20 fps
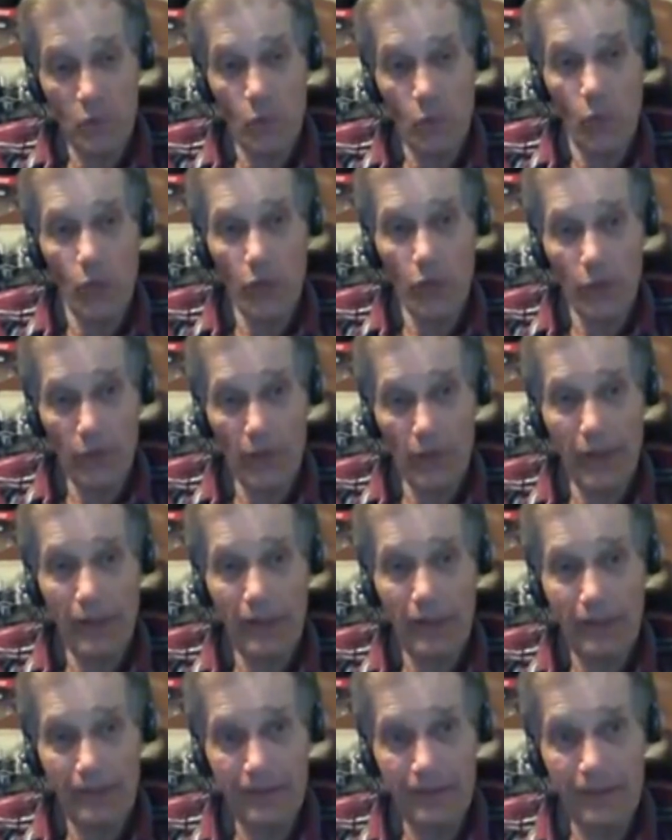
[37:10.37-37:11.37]
work it
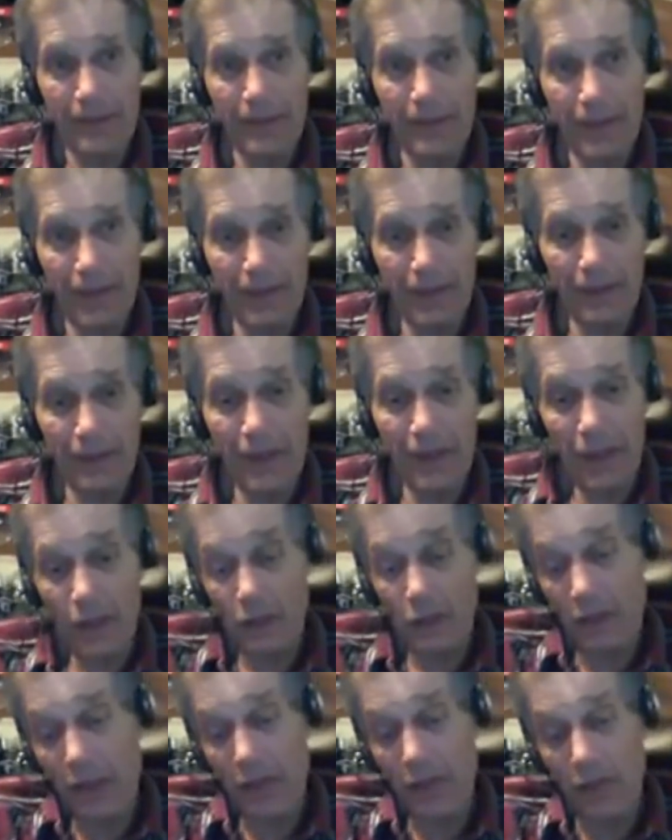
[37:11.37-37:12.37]
right, and that,
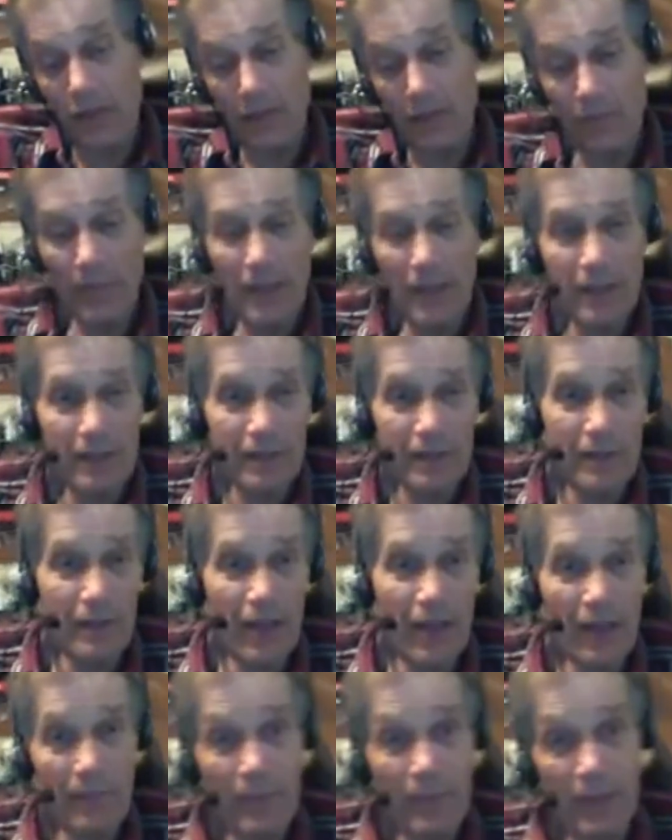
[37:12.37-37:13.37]
because I don't let
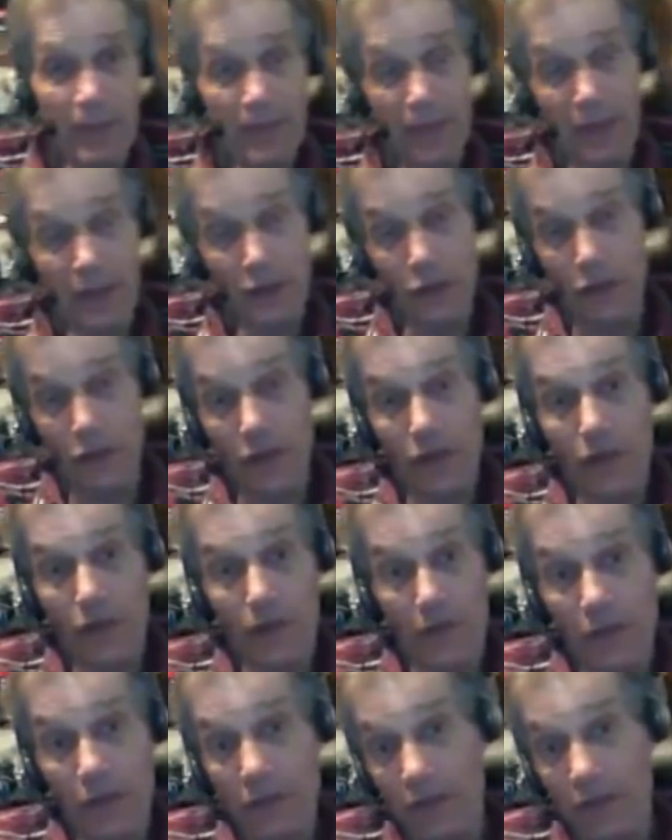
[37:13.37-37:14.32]
them get that strong.